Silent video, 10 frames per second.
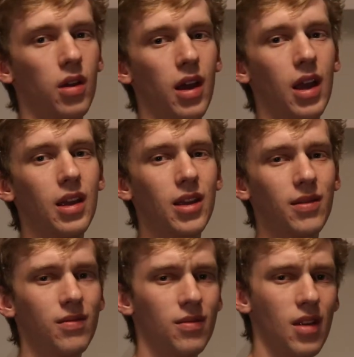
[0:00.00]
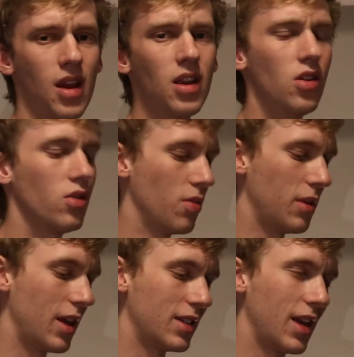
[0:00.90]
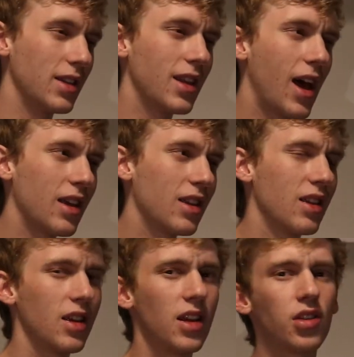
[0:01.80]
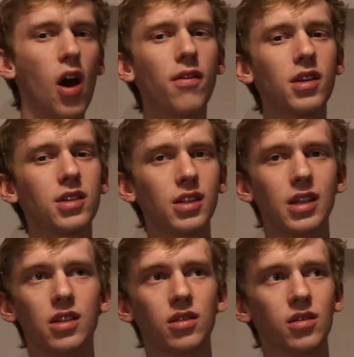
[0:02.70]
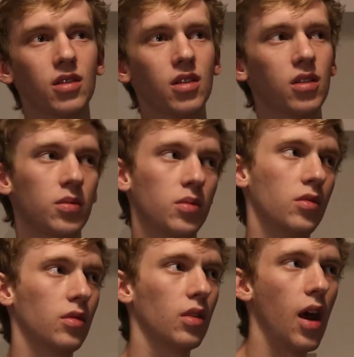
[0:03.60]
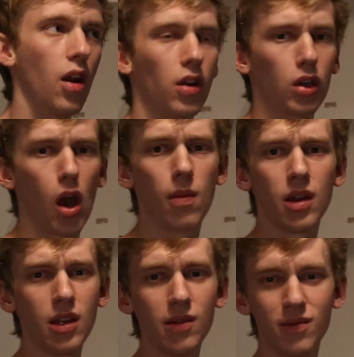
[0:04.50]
Like, any YouTuber that says that is obviously, I don't know, a comedy.